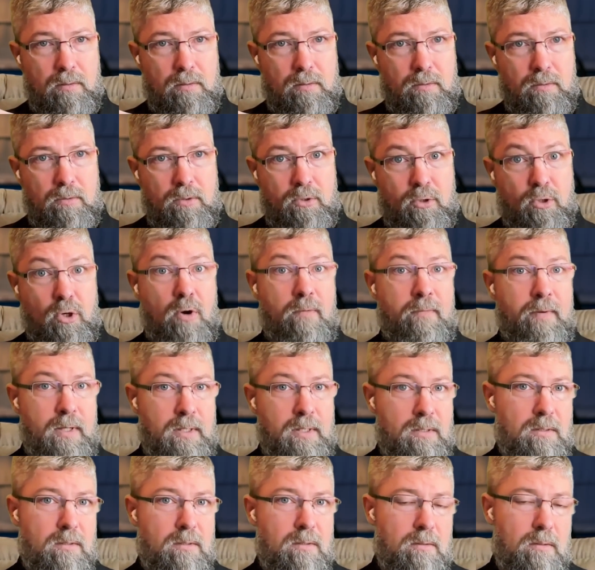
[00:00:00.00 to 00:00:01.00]

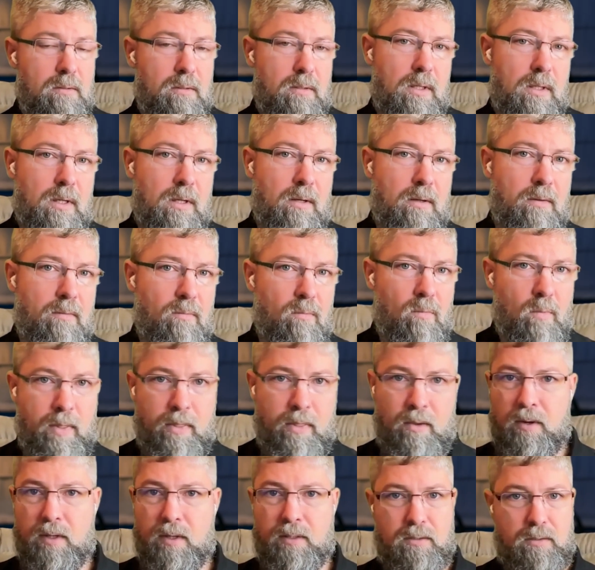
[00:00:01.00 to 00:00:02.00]
service,
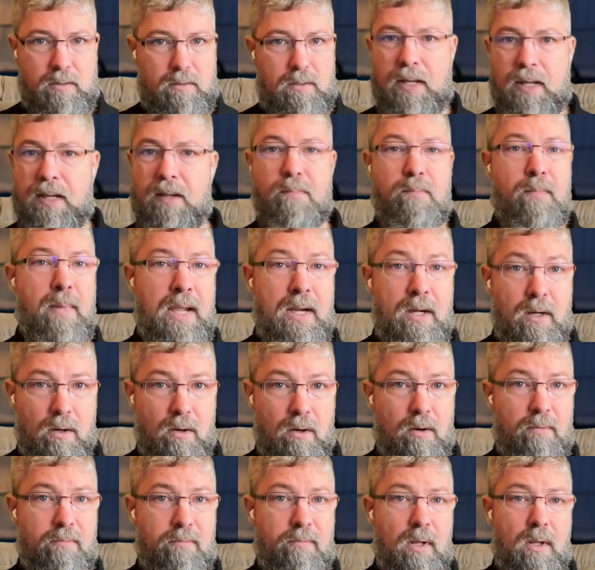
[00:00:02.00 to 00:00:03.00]
whether it's like
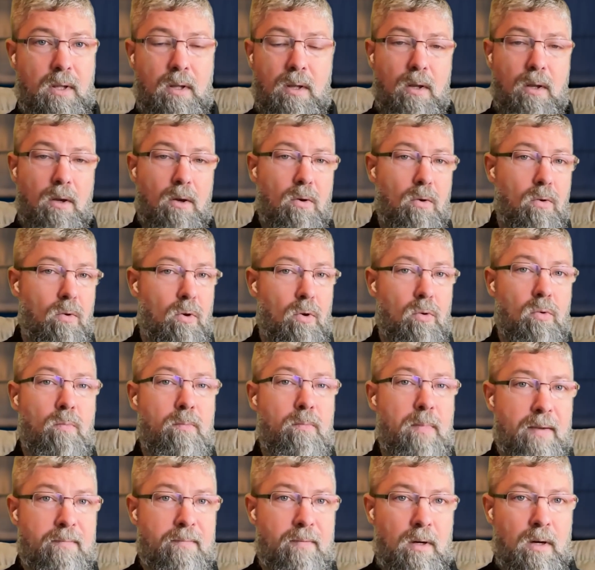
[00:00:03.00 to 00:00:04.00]
MainNerve or
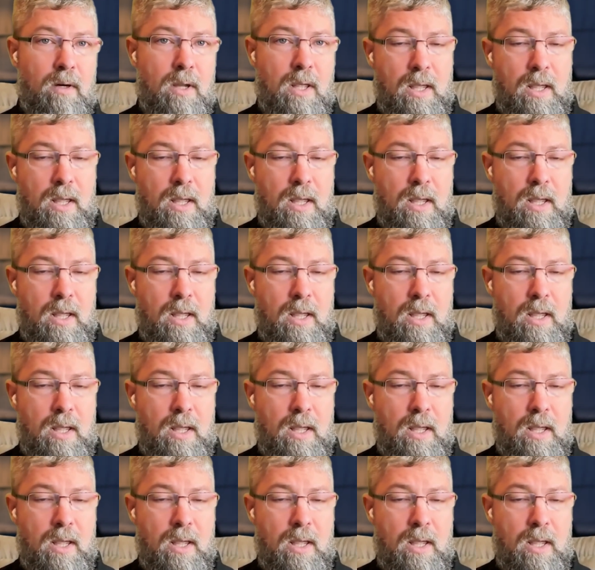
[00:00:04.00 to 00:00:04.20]
whomever,